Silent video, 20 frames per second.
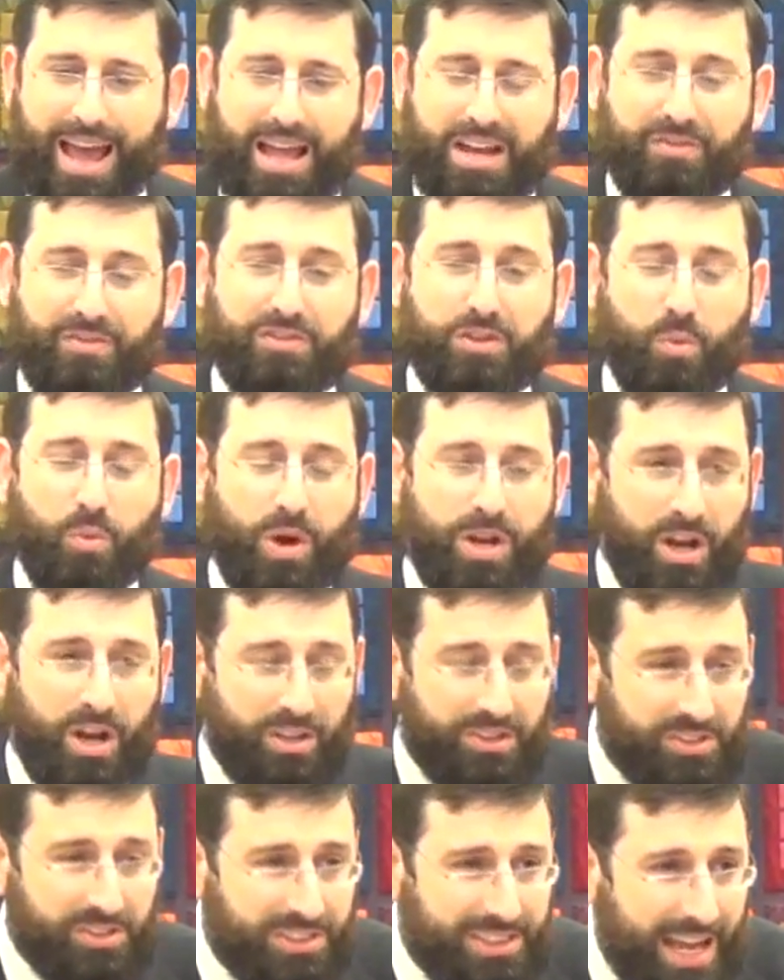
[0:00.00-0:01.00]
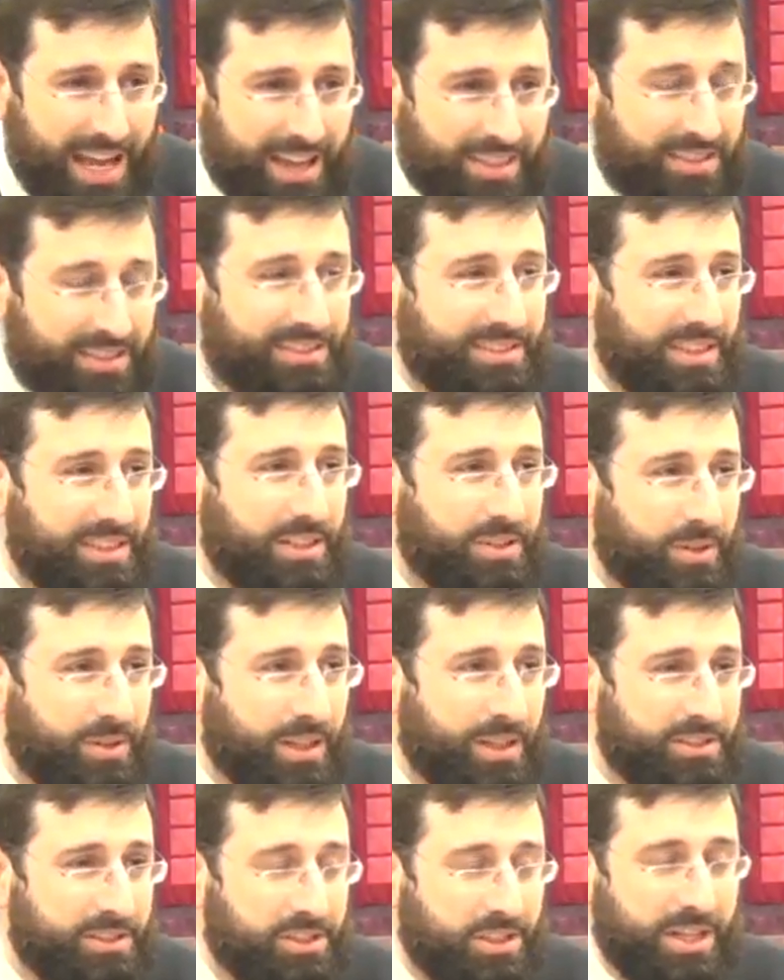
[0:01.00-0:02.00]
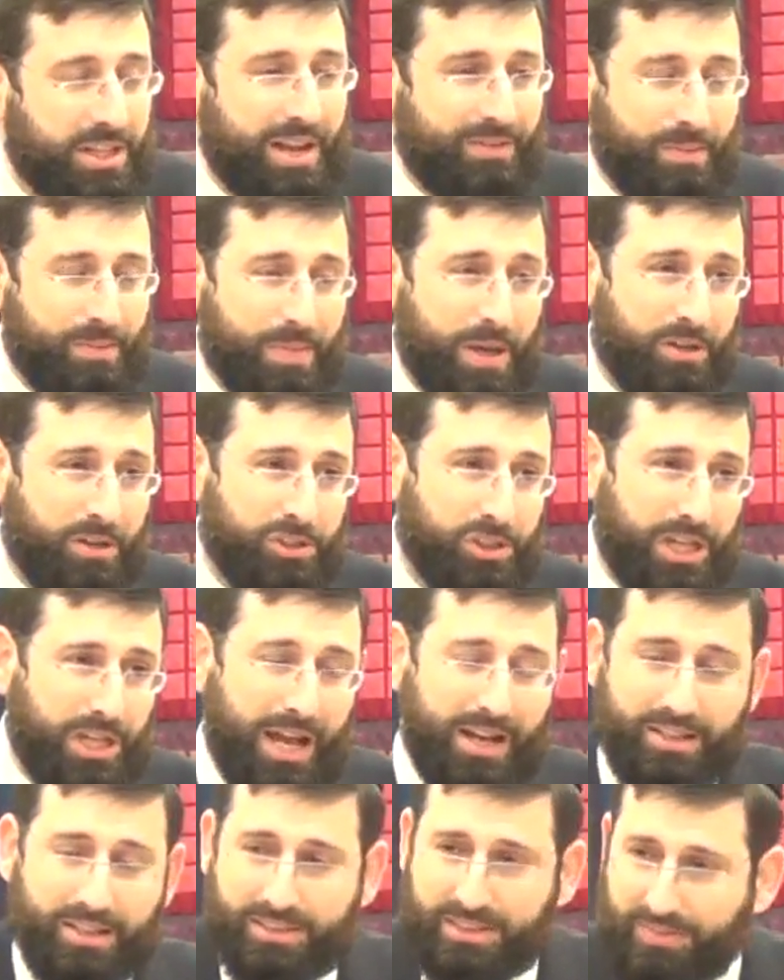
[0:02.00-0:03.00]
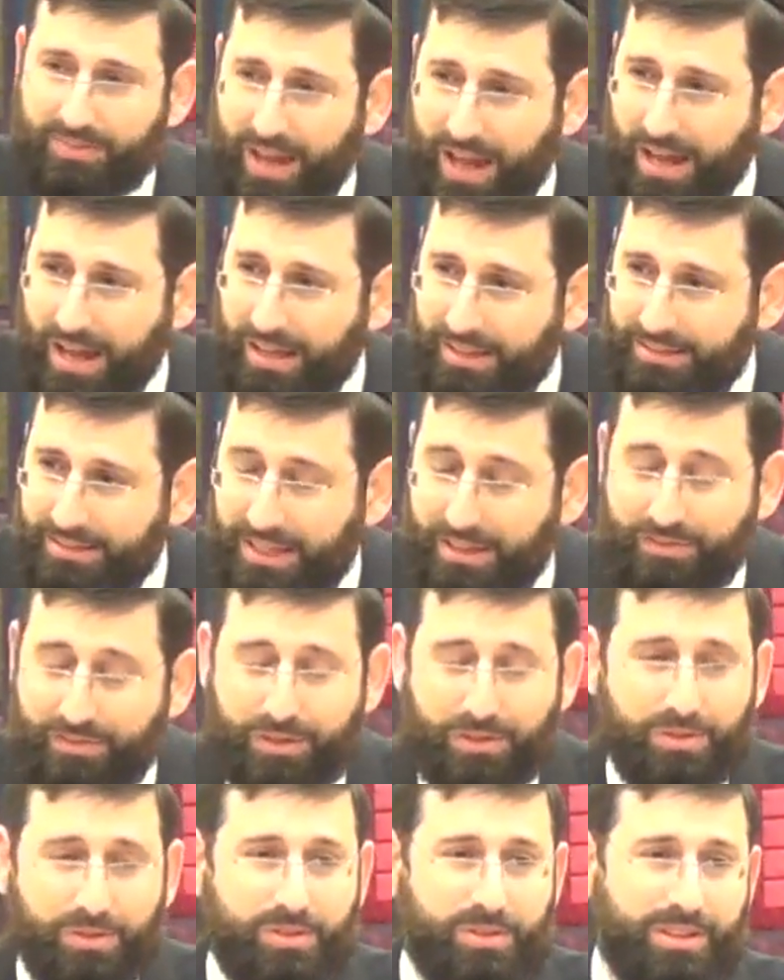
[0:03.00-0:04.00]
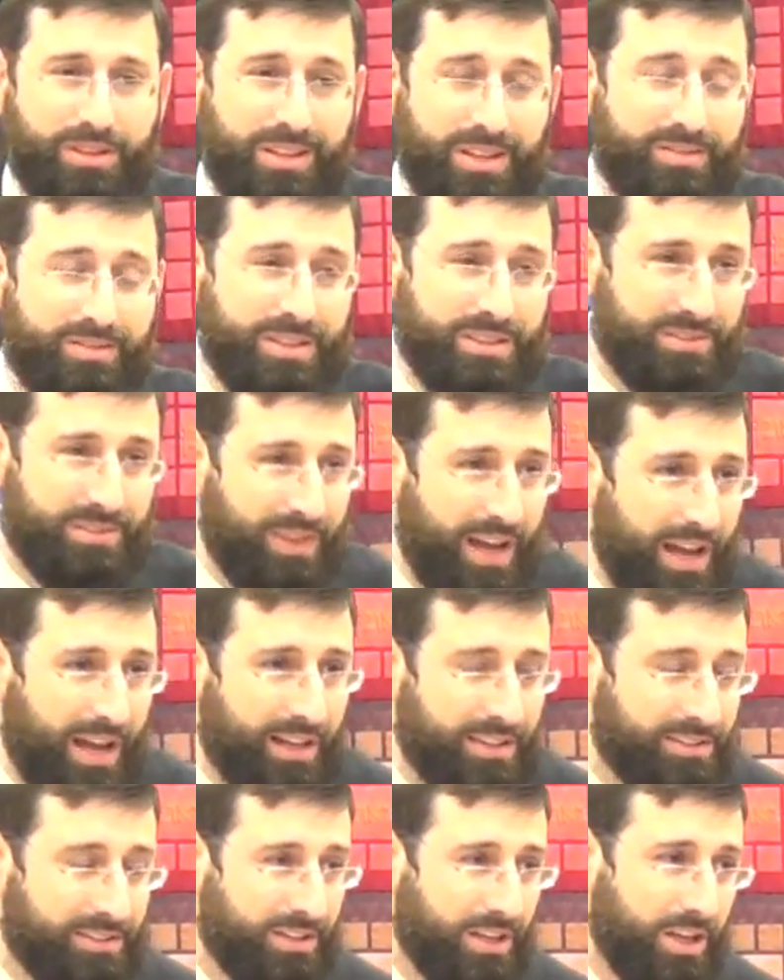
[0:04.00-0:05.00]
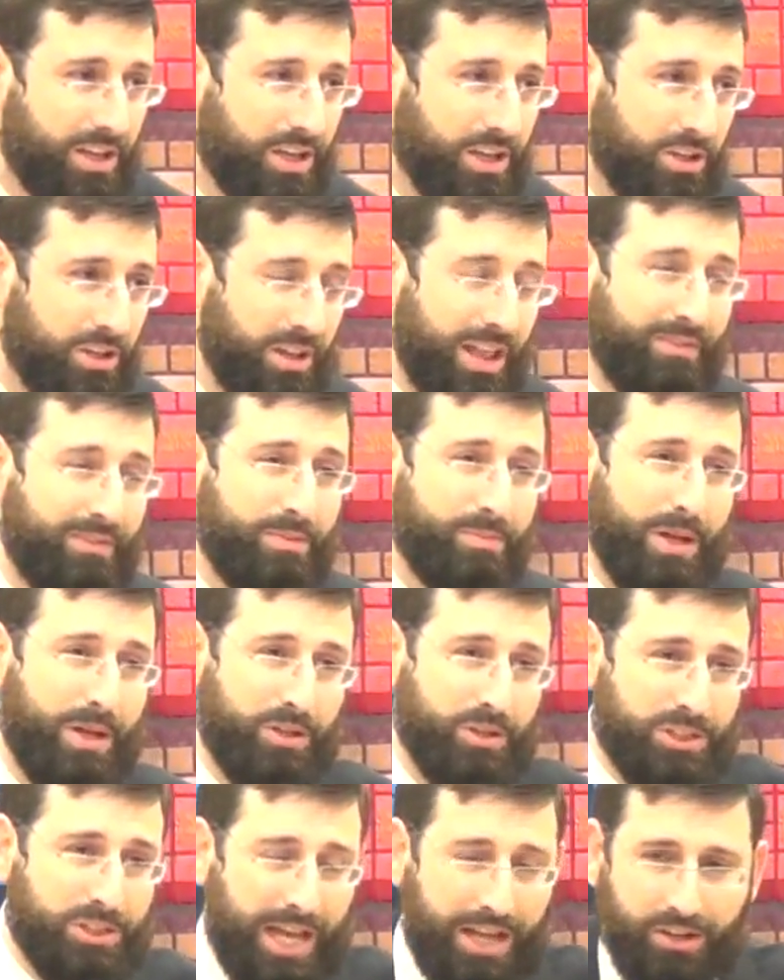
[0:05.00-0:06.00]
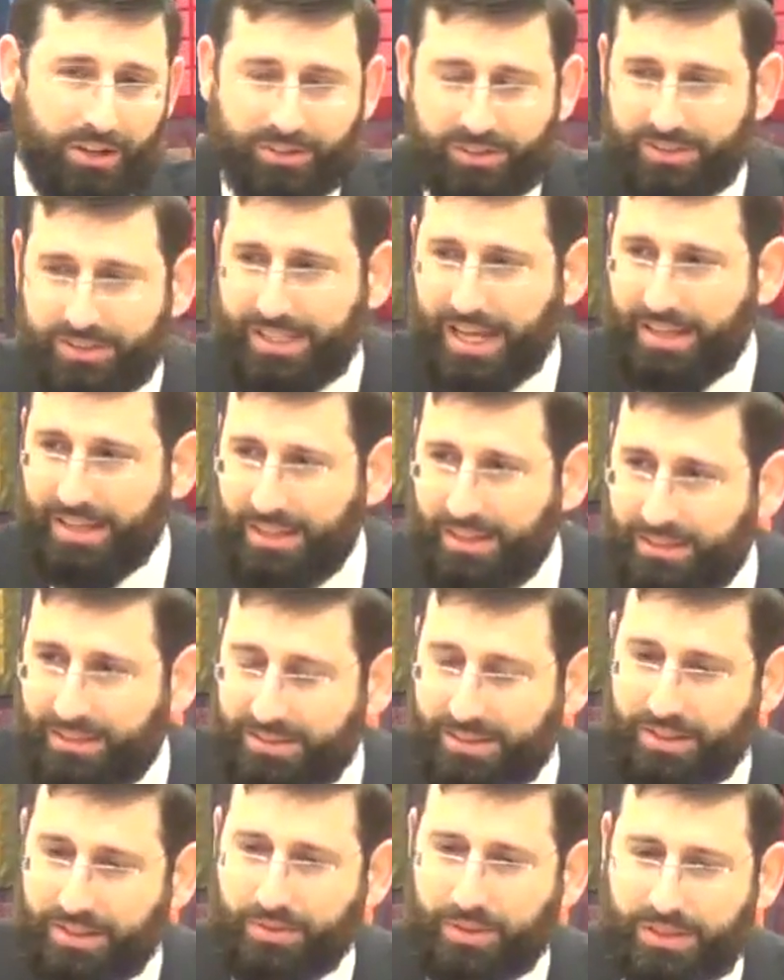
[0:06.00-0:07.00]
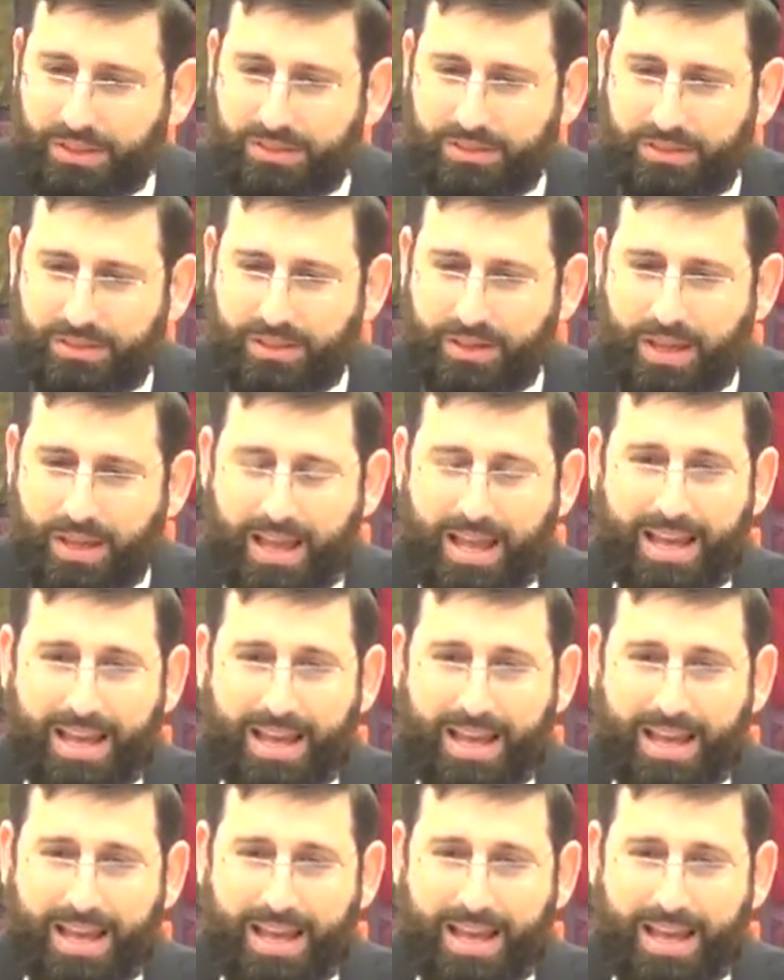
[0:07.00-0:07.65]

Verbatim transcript: And if you want to understand the secrets, you can have a better shot in Tzfas, and if you live in Tzfas, you'll have a better shot at understanding the secrets.